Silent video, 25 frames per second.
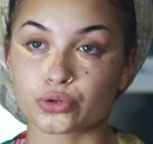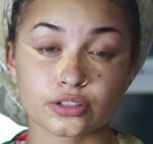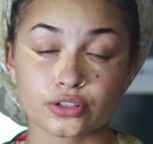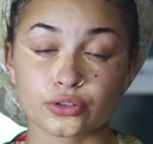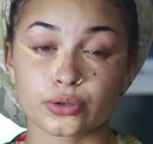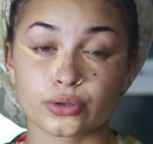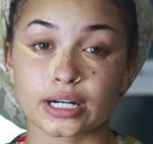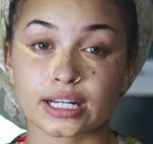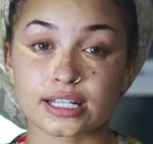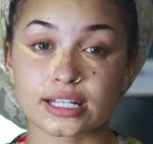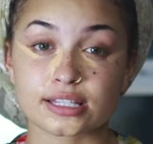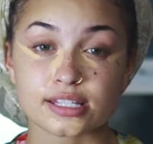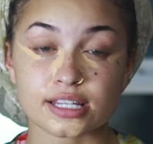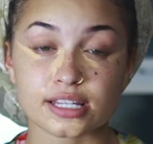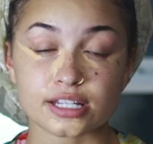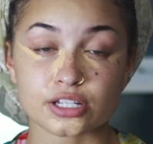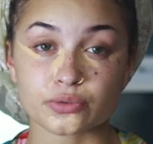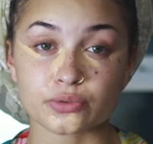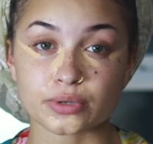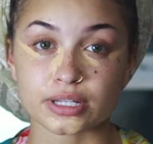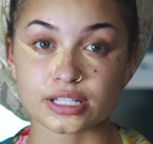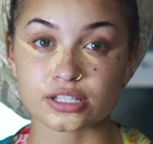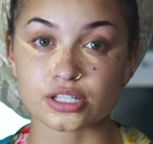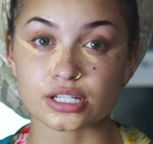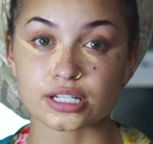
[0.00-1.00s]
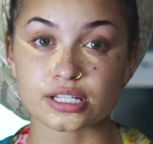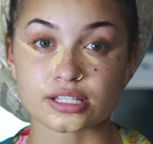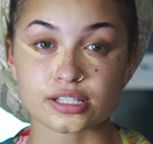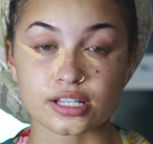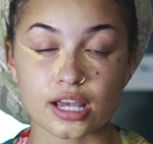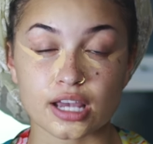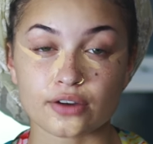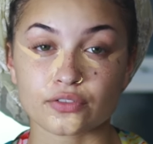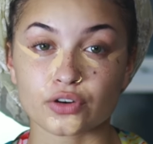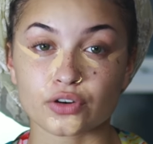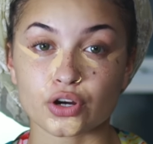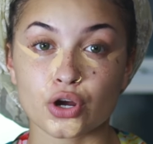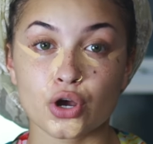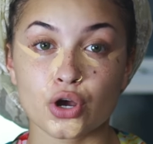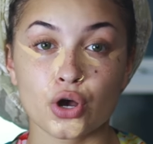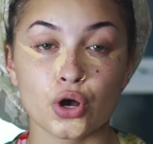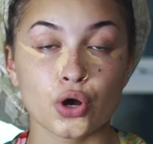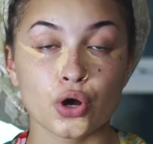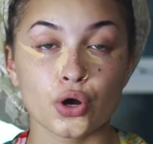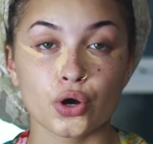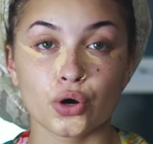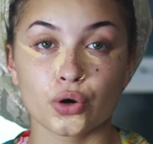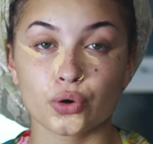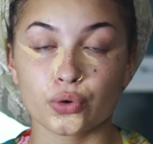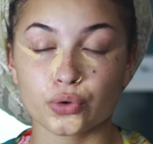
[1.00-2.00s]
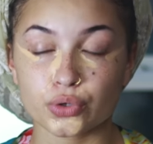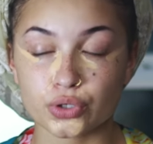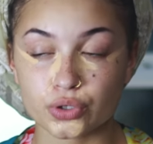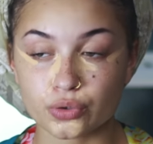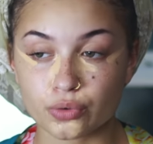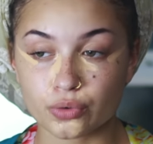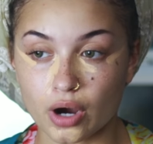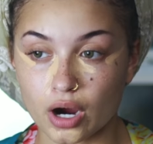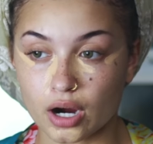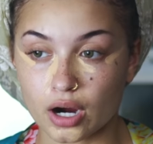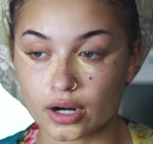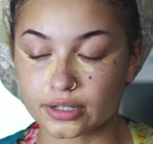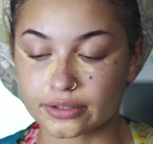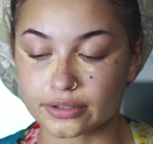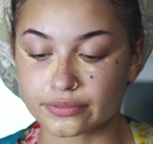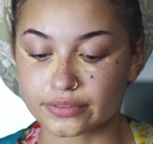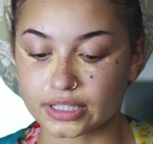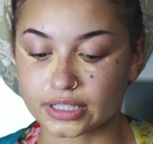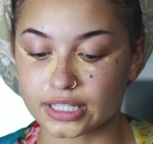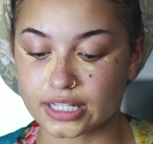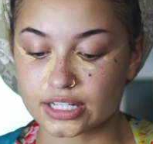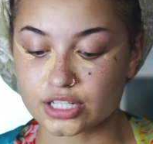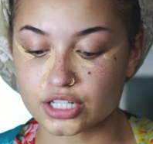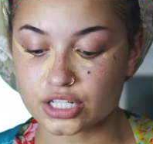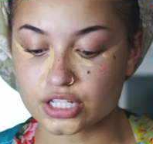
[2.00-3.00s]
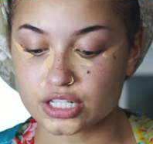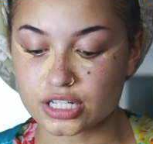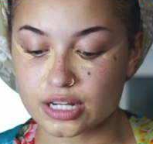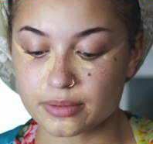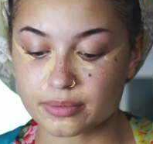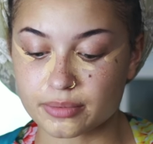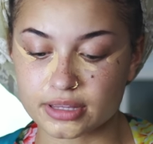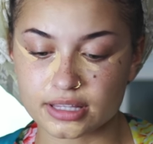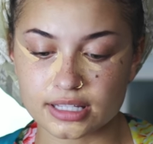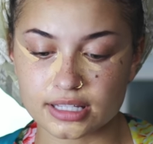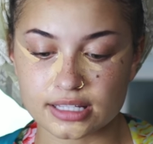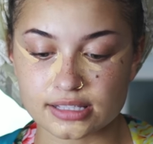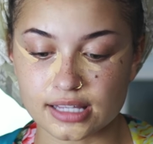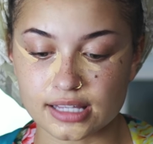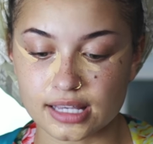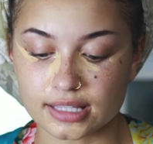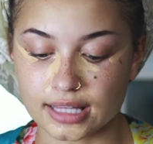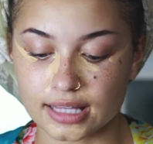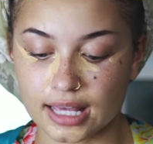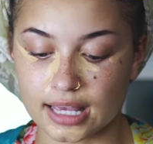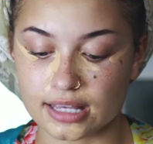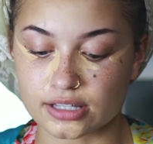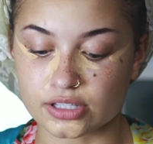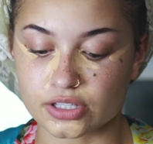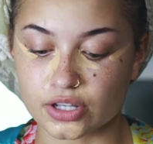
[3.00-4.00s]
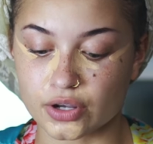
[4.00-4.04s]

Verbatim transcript: You are continuing to discover who you are in a relationship and things like that.